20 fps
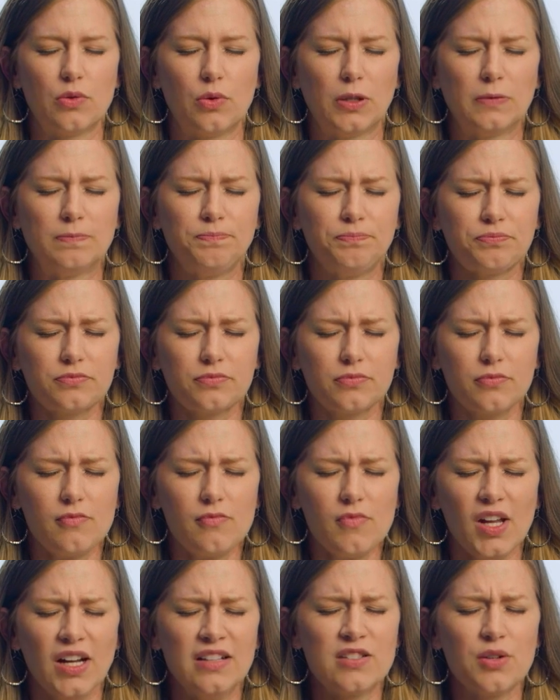Lord.
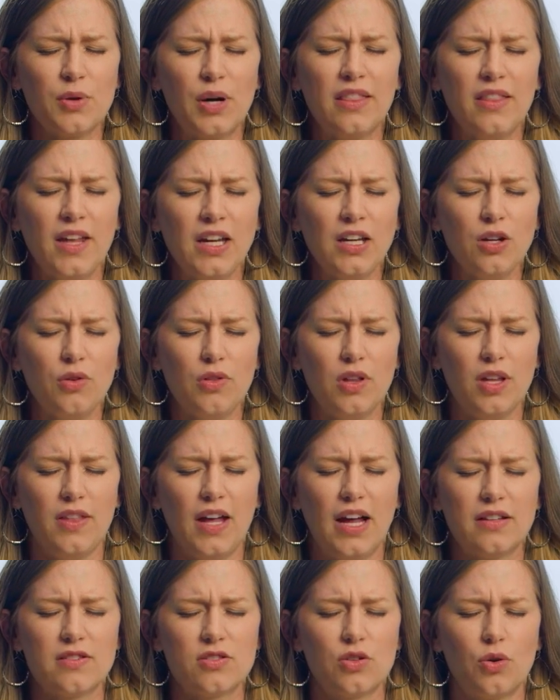And so I thank you that
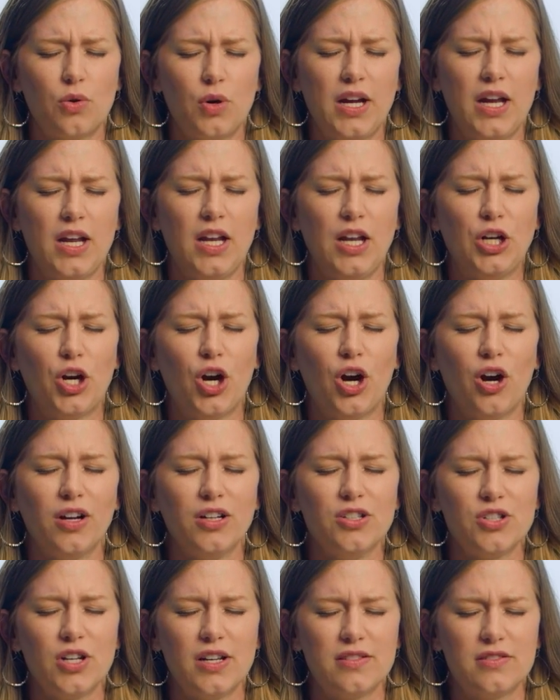that story can
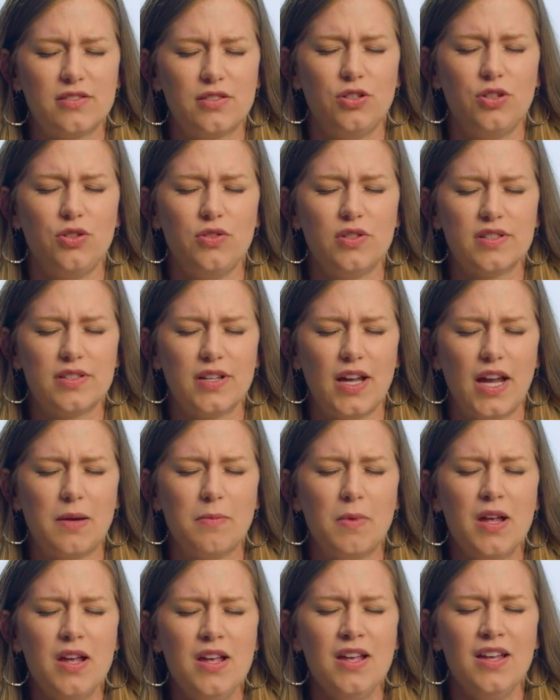encourage us to do the
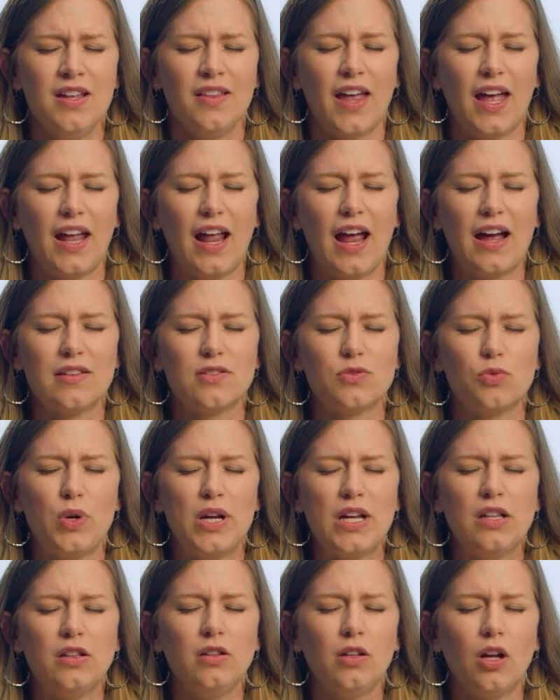same, that as
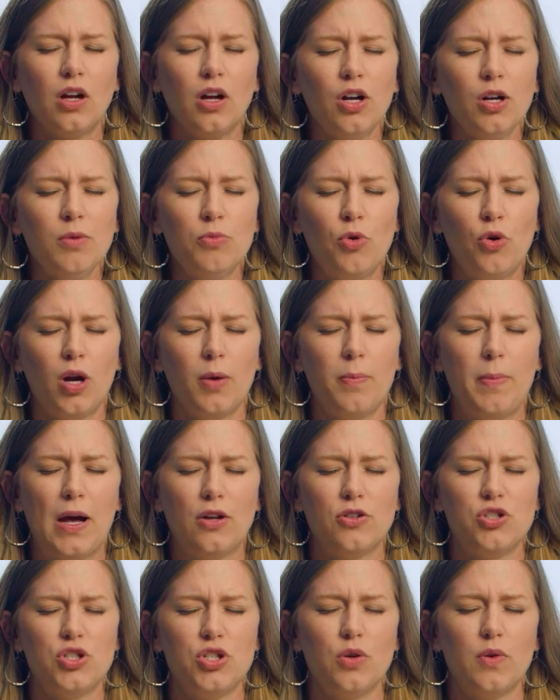we learn more
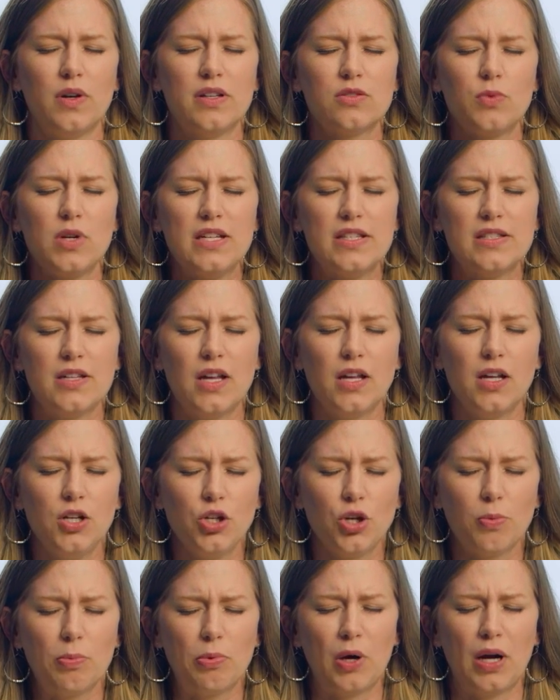about you, as we sit in
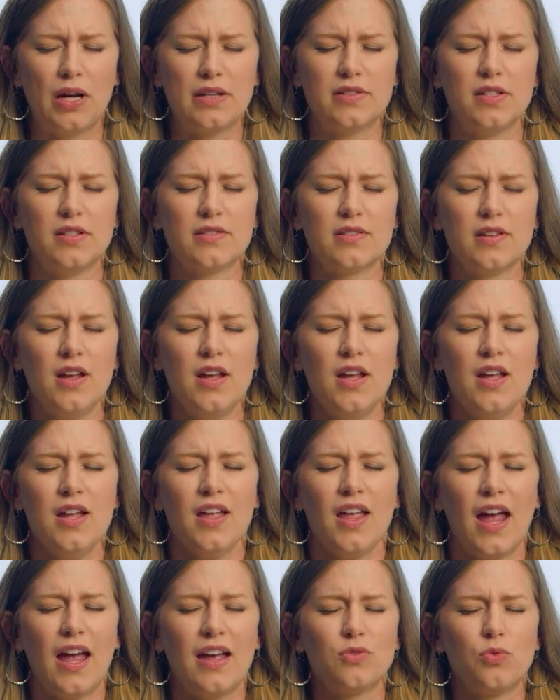your presence,
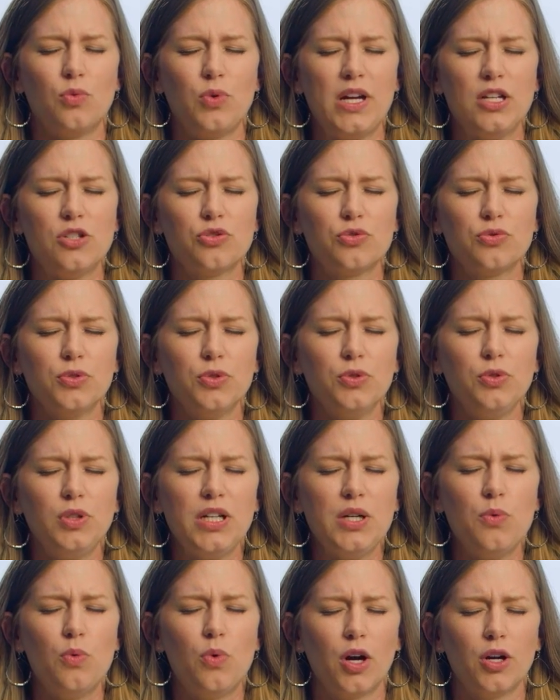as we
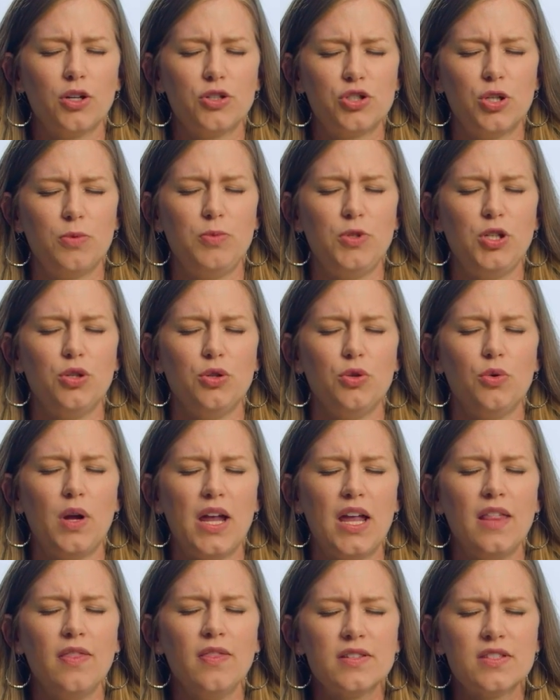truly worship you
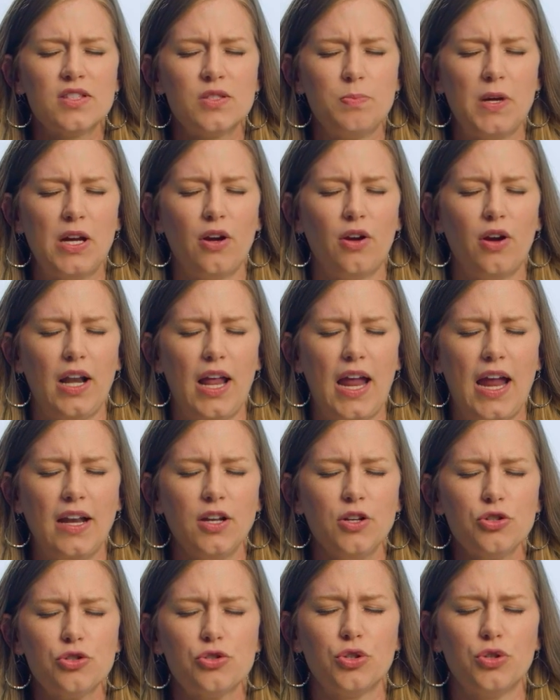in the spirit and
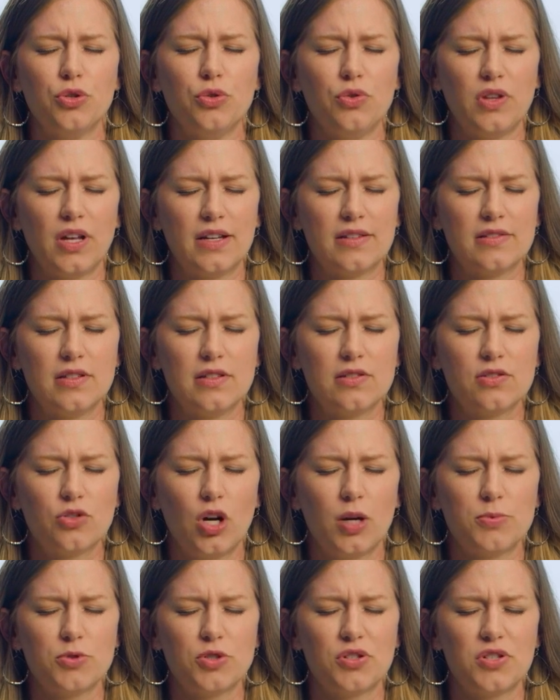in truth, as this
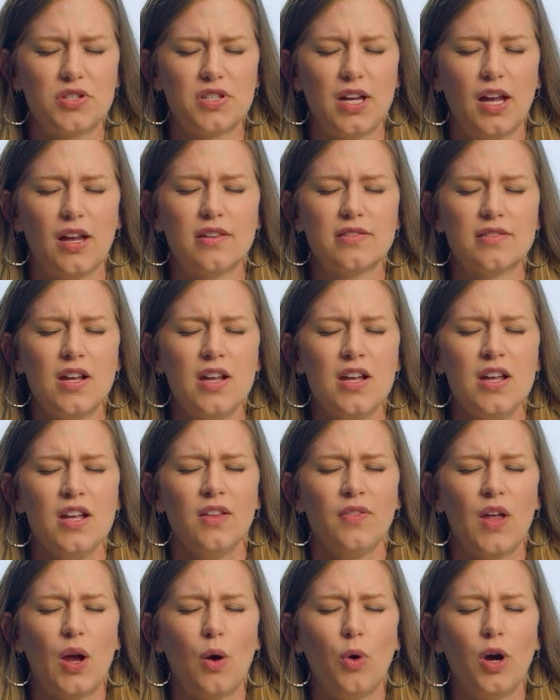scripture says,
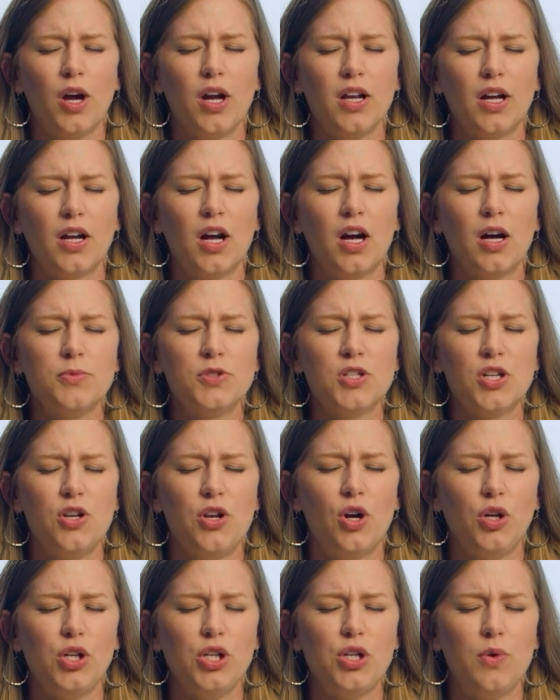that we're going to come to
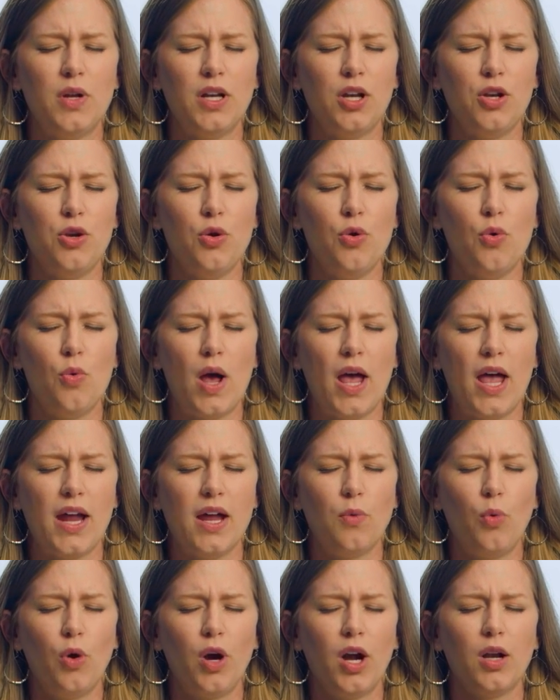know you in a new way
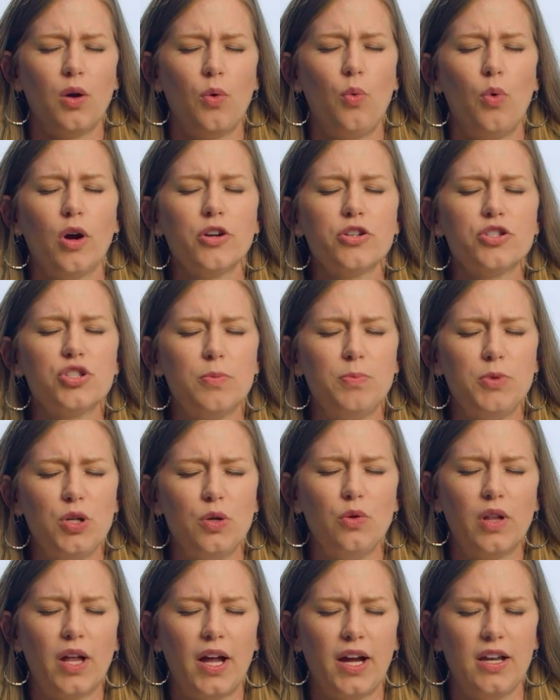and we're going to worship
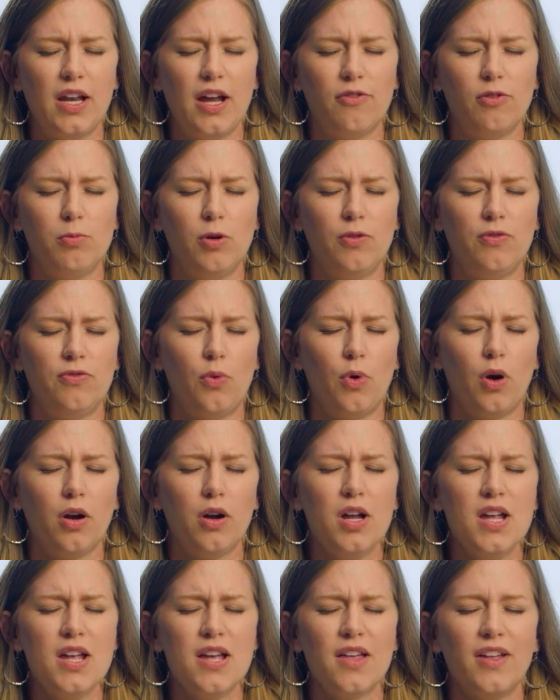you like never before,
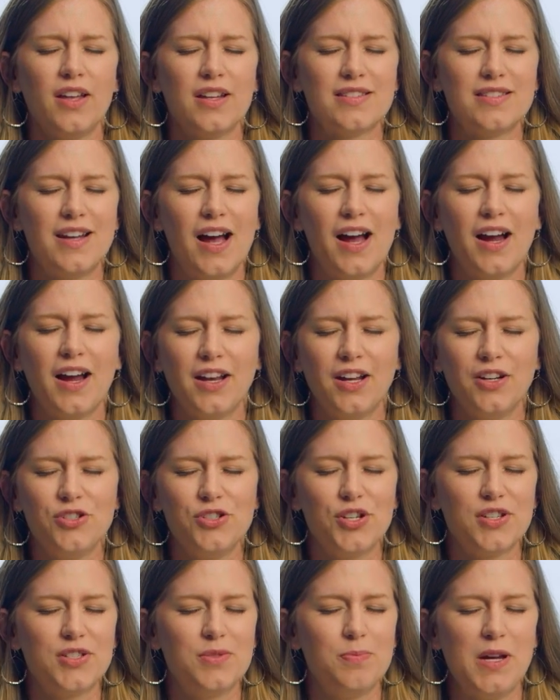that it's not going to
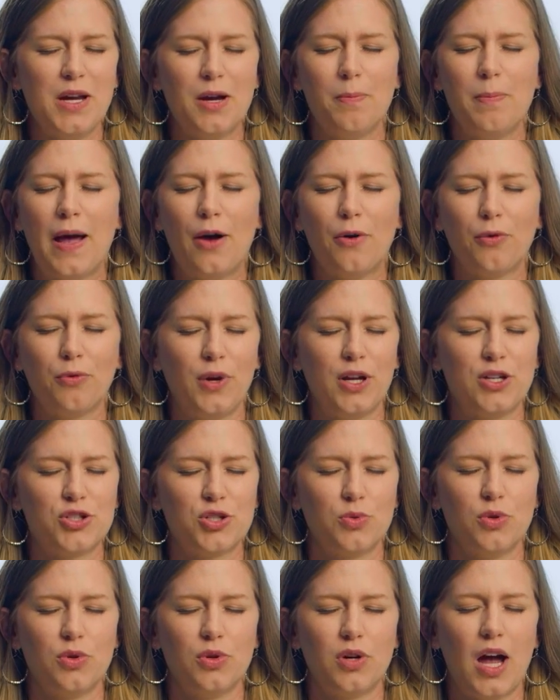just be about
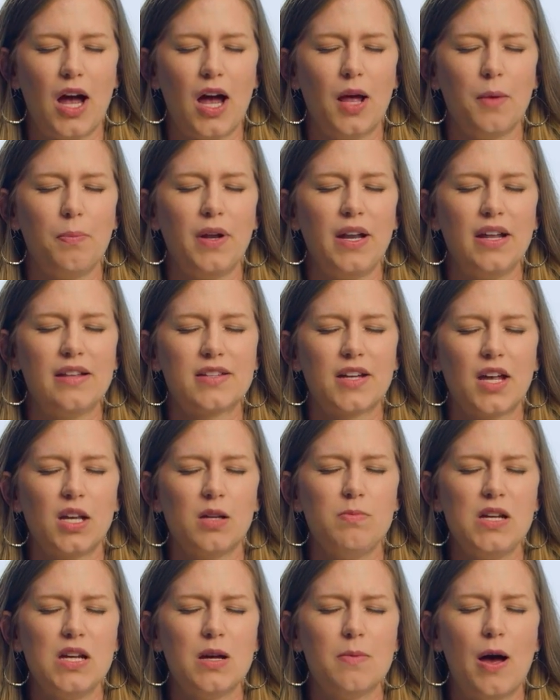ritual, God, but it's going
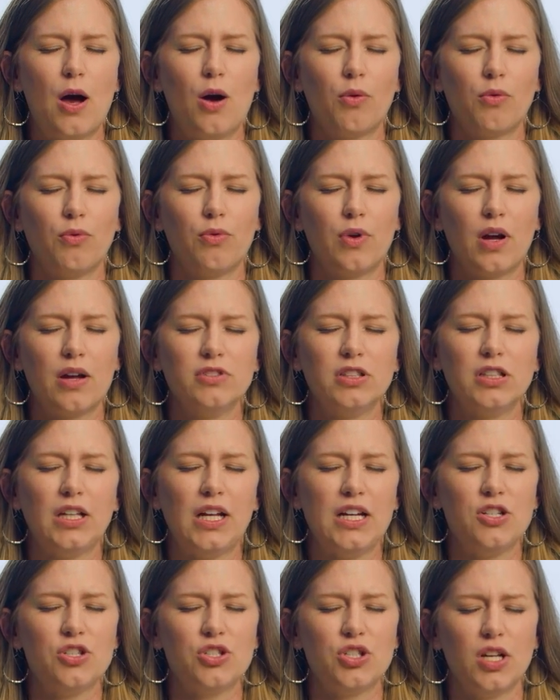to be about
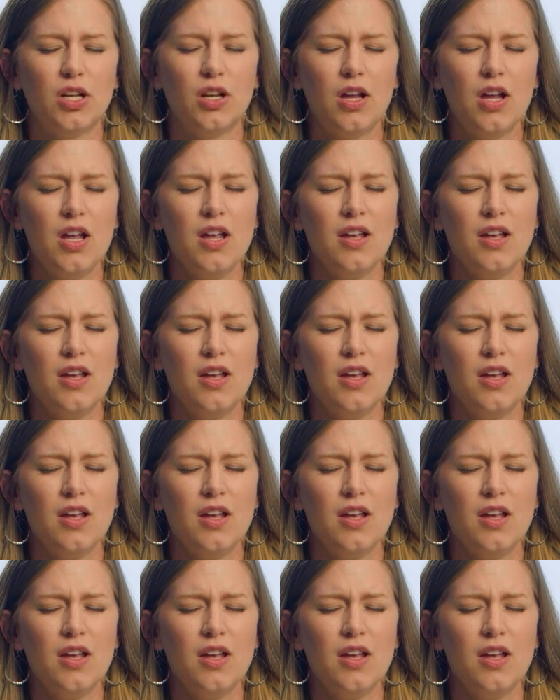revelation.